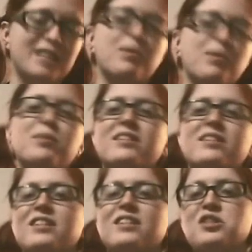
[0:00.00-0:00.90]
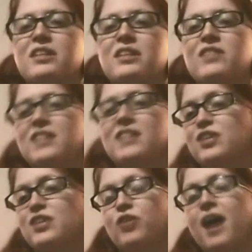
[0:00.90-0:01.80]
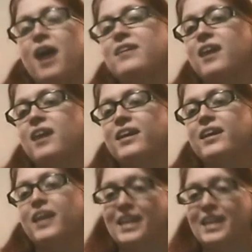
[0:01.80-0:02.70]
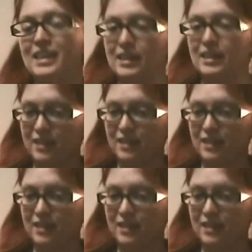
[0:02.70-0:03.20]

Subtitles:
and purposes, let's just leave this as you're not cutting any